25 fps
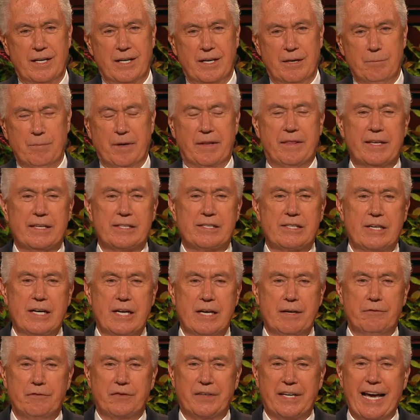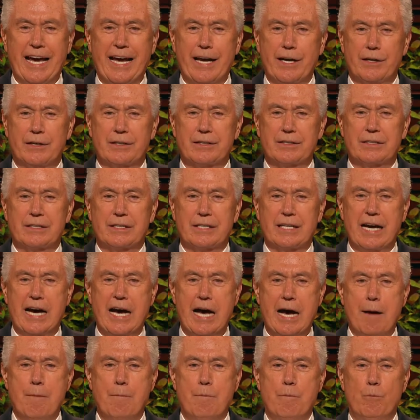But this love cannot
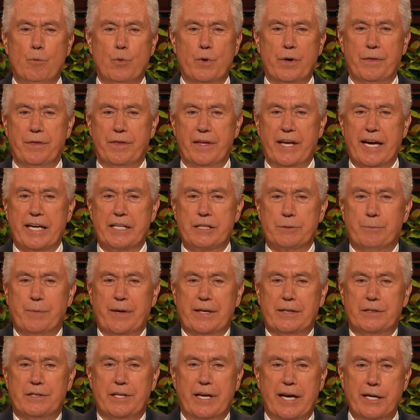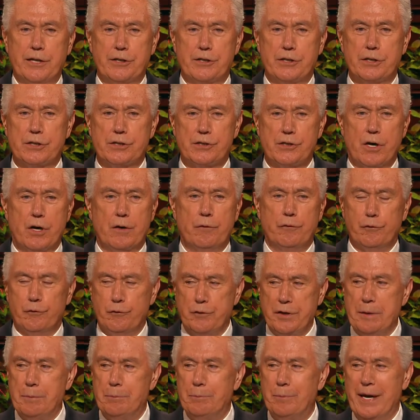come with expectations of
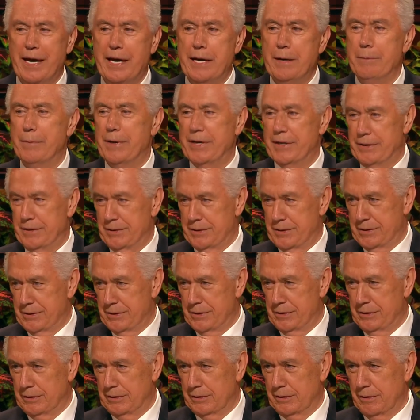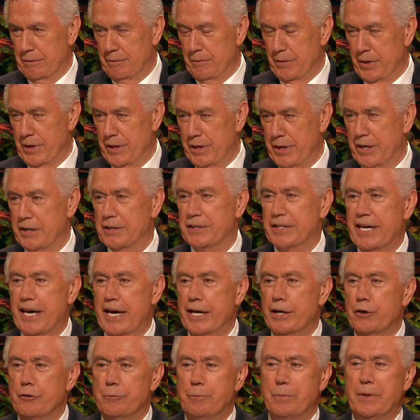repayment. It
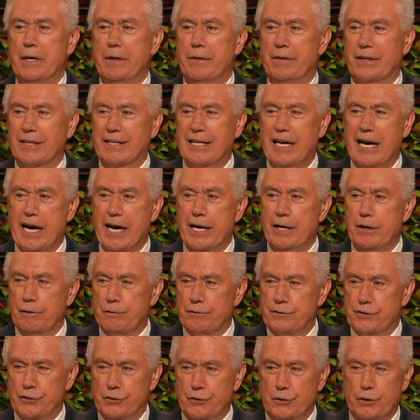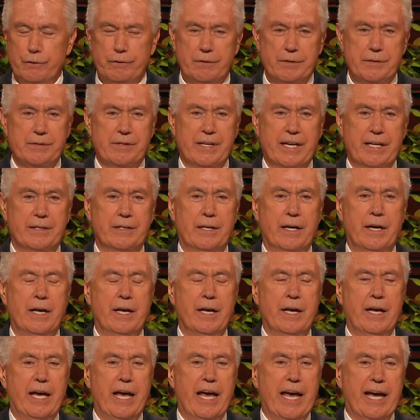cannot be the kind of service that
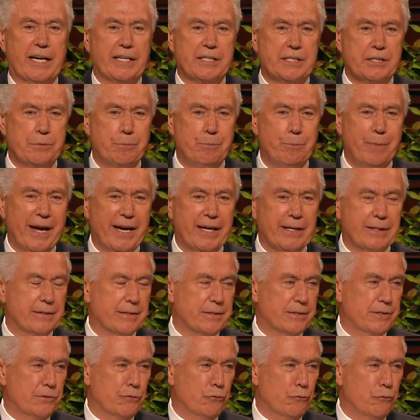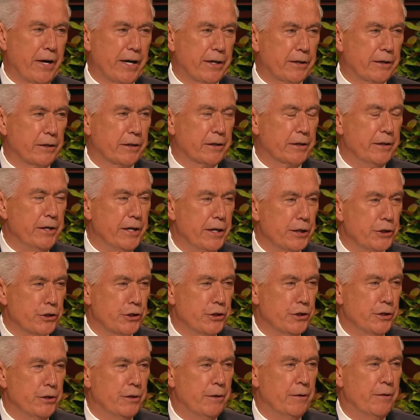expects
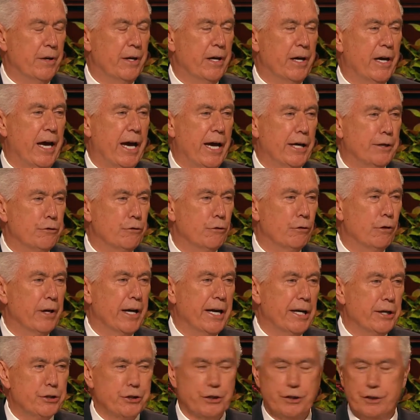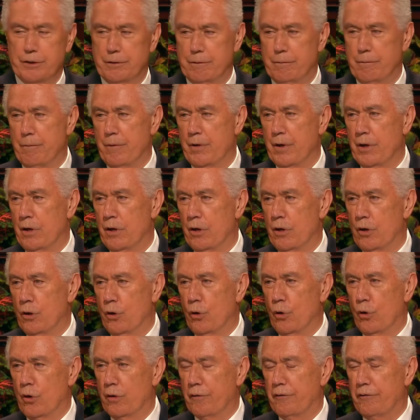recognition, adulation,
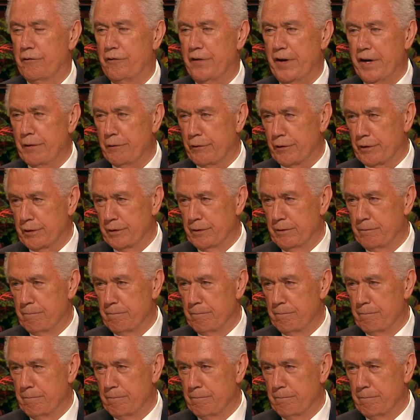or favor.